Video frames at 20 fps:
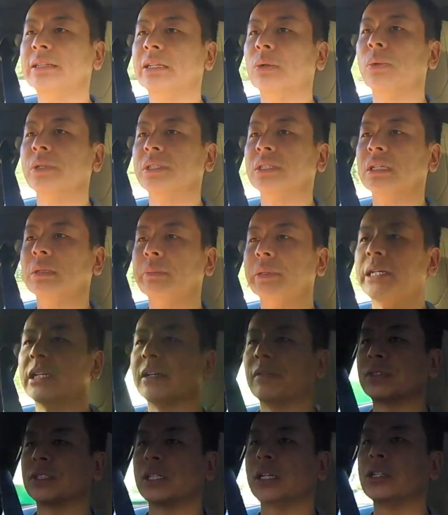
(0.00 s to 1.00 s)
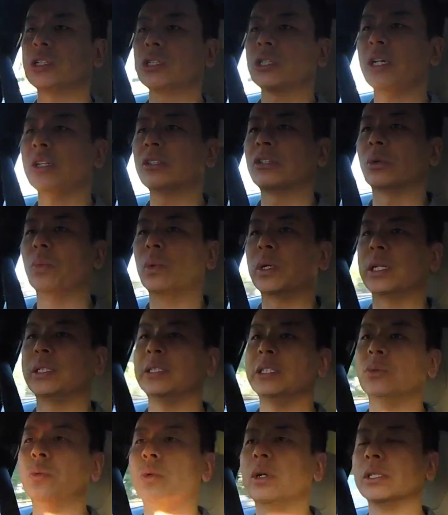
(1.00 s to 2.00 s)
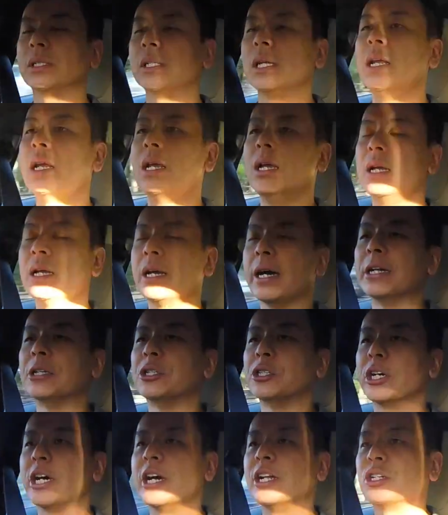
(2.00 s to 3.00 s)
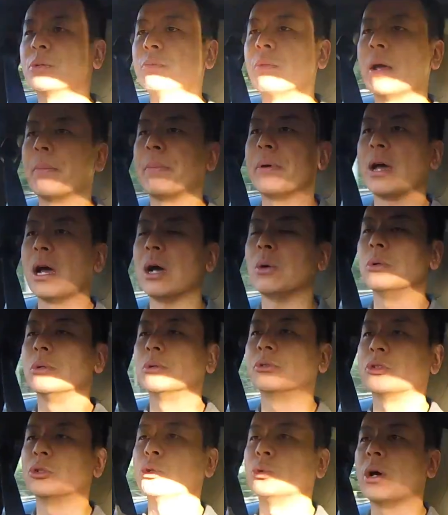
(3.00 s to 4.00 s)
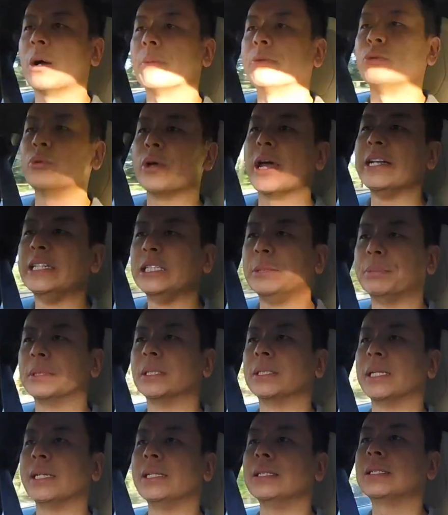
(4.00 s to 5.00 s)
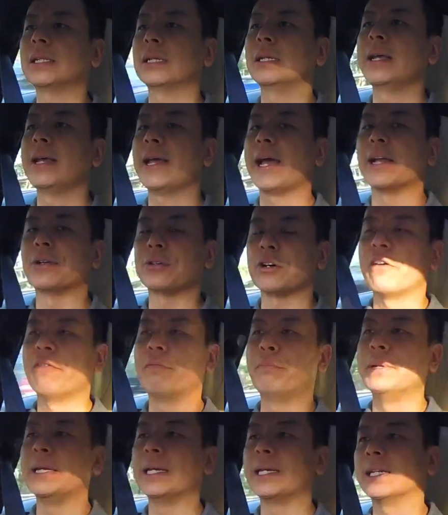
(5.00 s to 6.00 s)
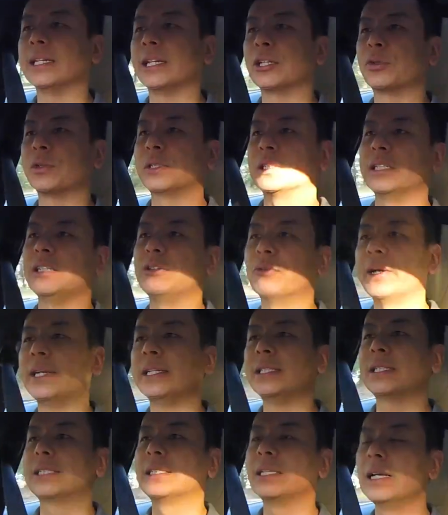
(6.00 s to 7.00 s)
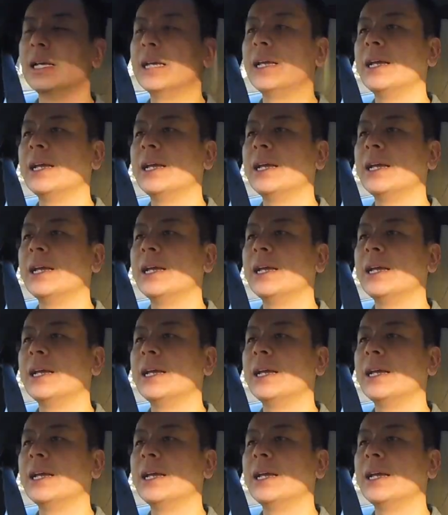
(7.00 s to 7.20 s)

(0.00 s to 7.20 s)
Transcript: There wasn't going to be enough sunshine. So what I did was I charged my Powerwall 2 up to 80% at off-peak electricity rates.